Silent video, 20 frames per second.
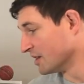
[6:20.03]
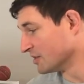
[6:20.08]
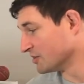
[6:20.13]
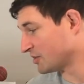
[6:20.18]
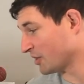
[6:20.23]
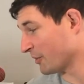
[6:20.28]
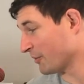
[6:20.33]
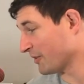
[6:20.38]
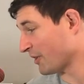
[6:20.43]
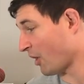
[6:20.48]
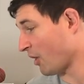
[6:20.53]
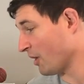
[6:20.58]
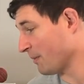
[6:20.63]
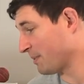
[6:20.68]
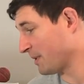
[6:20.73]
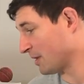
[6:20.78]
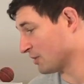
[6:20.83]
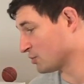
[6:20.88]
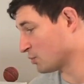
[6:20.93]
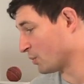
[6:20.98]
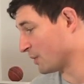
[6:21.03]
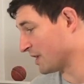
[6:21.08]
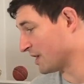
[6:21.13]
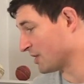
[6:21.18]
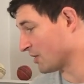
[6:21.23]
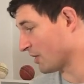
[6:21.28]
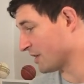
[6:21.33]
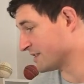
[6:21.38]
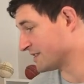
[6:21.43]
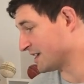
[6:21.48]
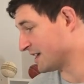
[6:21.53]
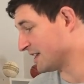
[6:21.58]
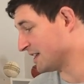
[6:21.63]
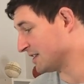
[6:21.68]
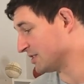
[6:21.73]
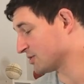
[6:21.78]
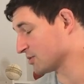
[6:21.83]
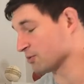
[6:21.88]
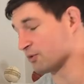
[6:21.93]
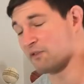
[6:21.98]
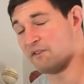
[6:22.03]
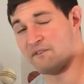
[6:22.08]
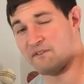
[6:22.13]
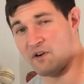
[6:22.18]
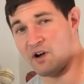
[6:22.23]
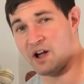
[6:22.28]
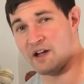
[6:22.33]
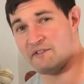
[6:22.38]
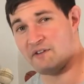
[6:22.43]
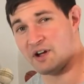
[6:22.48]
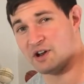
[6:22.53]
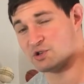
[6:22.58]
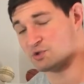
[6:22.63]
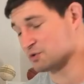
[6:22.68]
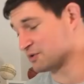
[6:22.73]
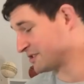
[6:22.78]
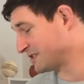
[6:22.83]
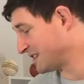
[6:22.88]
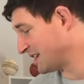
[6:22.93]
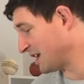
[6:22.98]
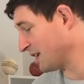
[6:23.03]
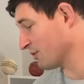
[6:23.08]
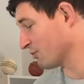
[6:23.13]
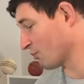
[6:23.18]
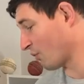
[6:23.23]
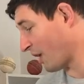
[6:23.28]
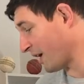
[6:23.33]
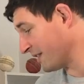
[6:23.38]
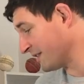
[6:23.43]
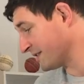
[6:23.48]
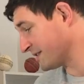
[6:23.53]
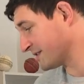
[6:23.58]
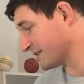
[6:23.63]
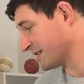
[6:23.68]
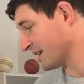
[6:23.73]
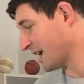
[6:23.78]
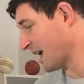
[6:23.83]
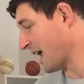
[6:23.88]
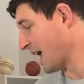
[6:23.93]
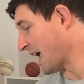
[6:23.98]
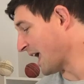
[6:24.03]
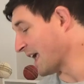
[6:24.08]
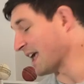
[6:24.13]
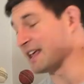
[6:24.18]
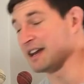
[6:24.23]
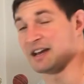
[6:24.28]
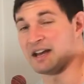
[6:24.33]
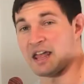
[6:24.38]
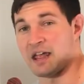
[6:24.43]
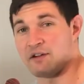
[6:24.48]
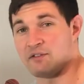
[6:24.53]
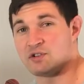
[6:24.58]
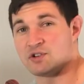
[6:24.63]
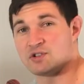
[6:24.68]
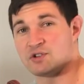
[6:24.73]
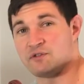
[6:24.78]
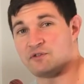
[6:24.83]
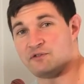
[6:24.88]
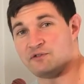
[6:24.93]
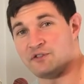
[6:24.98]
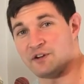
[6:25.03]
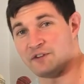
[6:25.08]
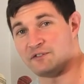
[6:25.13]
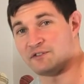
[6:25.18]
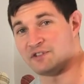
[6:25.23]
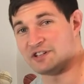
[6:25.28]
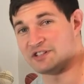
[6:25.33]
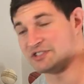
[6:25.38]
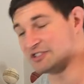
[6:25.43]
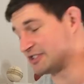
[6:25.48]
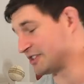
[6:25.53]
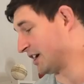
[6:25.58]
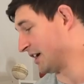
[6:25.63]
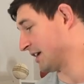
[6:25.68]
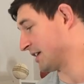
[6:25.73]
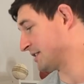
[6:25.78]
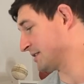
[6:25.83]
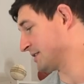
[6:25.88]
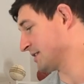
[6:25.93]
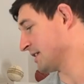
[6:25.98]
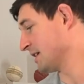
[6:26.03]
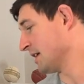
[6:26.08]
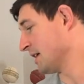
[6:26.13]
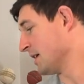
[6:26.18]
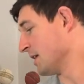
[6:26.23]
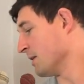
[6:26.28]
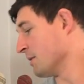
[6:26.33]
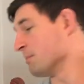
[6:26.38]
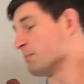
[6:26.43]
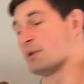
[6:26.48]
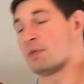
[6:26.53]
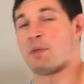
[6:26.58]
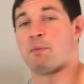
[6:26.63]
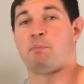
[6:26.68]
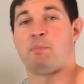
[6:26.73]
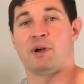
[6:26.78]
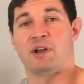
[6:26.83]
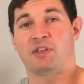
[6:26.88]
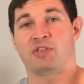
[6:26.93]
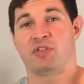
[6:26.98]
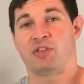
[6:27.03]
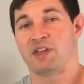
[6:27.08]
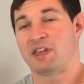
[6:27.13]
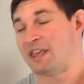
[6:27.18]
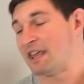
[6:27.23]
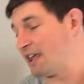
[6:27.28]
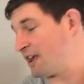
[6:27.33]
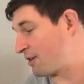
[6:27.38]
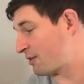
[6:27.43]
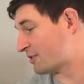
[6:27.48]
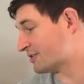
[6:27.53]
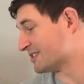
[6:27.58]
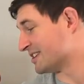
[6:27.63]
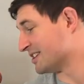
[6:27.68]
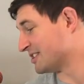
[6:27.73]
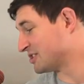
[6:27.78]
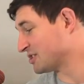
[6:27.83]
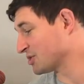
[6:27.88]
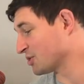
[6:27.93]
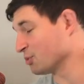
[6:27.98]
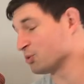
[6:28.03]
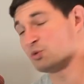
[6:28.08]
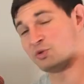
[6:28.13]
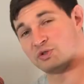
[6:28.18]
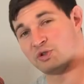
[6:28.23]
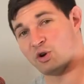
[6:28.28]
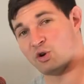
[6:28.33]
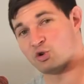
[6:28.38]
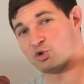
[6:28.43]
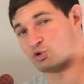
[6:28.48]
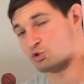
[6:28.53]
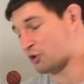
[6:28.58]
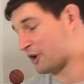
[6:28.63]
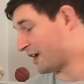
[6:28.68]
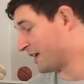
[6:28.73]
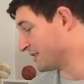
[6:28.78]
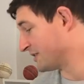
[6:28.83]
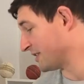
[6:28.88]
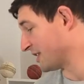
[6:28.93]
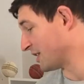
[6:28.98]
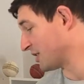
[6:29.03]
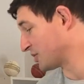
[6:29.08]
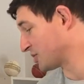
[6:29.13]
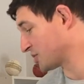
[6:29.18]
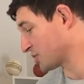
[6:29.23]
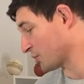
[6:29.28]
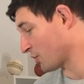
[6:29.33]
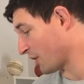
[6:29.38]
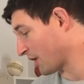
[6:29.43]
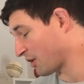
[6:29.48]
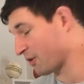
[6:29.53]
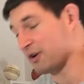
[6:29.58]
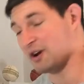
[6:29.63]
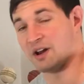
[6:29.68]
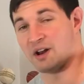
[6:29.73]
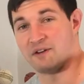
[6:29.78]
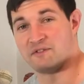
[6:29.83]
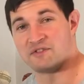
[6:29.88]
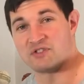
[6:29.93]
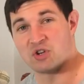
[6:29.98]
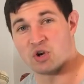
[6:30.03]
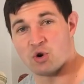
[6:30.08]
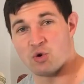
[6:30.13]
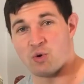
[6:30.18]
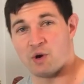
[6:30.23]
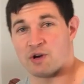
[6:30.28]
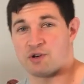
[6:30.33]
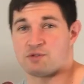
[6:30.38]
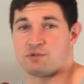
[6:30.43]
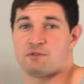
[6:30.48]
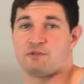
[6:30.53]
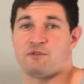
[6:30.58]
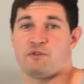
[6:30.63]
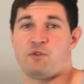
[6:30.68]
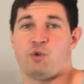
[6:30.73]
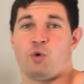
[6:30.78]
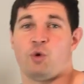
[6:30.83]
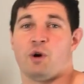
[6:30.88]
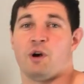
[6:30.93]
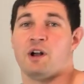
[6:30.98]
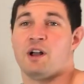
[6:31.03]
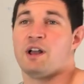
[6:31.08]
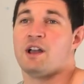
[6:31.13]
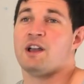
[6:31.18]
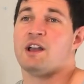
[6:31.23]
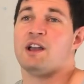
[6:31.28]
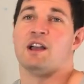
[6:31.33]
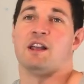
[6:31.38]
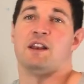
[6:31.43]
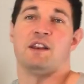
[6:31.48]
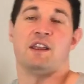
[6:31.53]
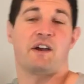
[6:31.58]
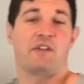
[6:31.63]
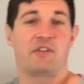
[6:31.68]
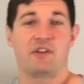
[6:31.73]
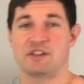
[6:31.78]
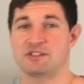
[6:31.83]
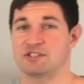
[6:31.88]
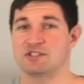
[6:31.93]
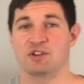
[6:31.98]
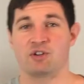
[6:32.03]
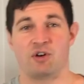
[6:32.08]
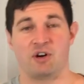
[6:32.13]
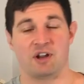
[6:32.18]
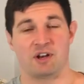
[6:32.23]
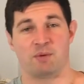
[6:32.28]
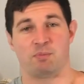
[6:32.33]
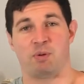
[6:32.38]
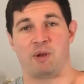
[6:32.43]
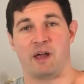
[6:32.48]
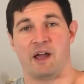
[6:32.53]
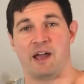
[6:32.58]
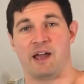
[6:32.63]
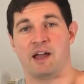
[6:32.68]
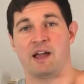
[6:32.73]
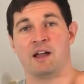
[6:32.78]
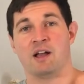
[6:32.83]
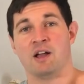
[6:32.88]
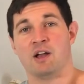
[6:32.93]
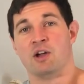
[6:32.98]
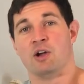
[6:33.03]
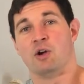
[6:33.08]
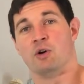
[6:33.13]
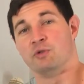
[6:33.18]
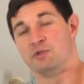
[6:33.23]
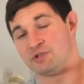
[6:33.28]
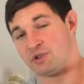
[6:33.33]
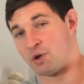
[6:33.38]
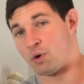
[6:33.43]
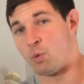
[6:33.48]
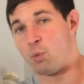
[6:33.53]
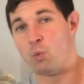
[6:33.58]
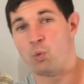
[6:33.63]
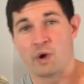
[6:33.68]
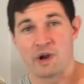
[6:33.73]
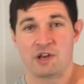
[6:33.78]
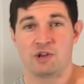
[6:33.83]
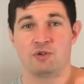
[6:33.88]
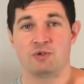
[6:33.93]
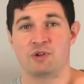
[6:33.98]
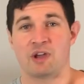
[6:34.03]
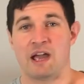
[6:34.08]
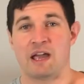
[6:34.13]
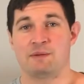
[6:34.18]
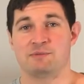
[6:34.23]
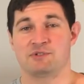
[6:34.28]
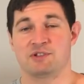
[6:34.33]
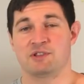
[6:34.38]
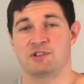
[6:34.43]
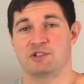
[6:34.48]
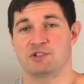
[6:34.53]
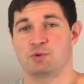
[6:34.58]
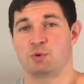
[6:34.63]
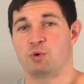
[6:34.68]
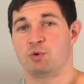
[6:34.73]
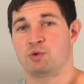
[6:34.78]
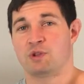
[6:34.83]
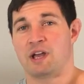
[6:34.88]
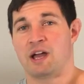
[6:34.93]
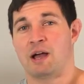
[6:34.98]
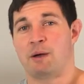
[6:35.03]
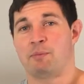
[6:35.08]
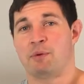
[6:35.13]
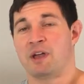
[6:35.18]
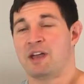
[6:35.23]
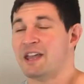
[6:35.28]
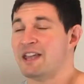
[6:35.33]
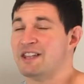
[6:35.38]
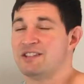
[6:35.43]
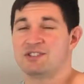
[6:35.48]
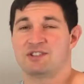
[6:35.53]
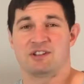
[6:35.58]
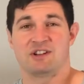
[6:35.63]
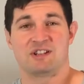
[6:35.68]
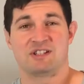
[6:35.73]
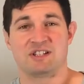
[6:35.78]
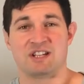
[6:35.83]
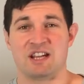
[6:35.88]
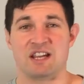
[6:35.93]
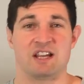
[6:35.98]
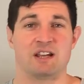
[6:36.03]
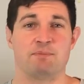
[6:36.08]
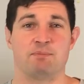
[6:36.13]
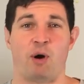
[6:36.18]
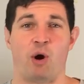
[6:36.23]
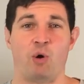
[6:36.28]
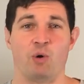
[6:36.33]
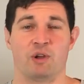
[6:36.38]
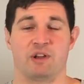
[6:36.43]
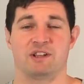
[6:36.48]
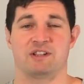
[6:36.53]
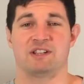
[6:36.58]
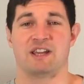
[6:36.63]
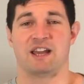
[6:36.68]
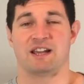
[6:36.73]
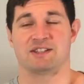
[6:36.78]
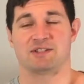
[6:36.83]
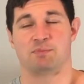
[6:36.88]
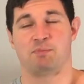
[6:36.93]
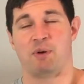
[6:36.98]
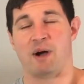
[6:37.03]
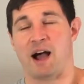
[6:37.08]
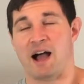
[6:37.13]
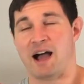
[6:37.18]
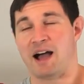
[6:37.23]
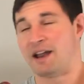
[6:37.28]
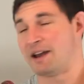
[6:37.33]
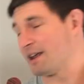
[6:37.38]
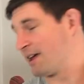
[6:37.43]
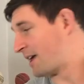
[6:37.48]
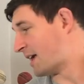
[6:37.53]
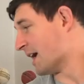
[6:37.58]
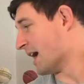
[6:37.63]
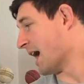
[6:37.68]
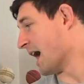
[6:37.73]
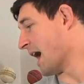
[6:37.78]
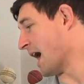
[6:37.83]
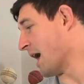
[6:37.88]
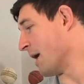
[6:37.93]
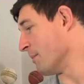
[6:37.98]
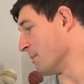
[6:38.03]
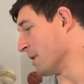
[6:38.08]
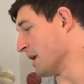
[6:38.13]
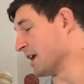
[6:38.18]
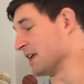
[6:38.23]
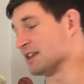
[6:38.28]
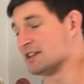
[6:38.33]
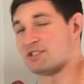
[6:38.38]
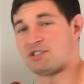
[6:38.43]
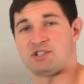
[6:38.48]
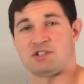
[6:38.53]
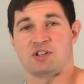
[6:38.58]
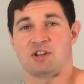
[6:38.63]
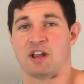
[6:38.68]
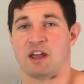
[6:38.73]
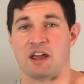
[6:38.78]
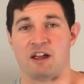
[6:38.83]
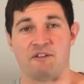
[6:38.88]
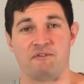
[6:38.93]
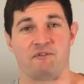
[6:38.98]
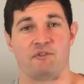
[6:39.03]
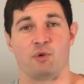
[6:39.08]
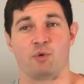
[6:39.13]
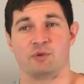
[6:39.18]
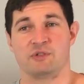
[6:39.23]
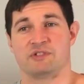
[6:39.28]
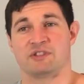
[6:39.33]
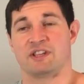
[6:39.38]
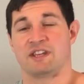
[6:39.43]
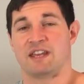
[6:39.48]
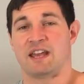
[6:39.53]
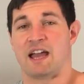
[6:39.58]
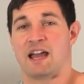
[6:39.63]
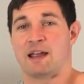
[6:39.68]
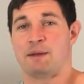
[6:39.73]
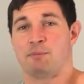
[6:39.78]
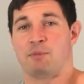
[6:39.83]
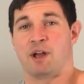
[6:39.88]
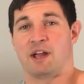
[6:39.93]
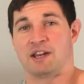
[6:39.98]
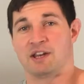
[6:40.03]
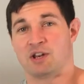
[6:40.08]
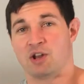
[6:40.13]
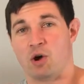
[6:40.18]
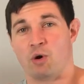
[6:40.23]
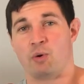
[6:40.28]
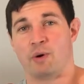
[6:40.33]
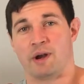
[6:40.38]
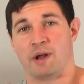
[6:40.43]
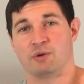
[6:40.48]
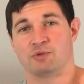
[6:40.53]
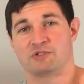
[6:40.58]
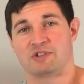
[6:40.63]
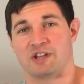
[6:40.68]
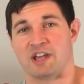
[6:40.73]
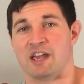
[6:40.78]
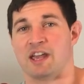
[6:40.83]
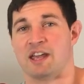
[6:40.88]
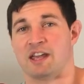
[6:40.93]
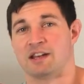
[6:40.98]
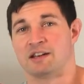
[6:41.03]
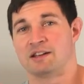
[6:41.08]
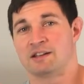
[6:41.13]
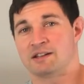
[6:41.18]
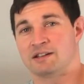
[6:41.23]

So in the IPL 2019, he scored 510 runs at an average of 56. But the big thing here is he scored those runs at a strike rate of 204. Now that's the kind of player who is going to win you games in this World Cup. He's going to tear bowling attacks apart. Um, and he's just going to influence the game like no one else can.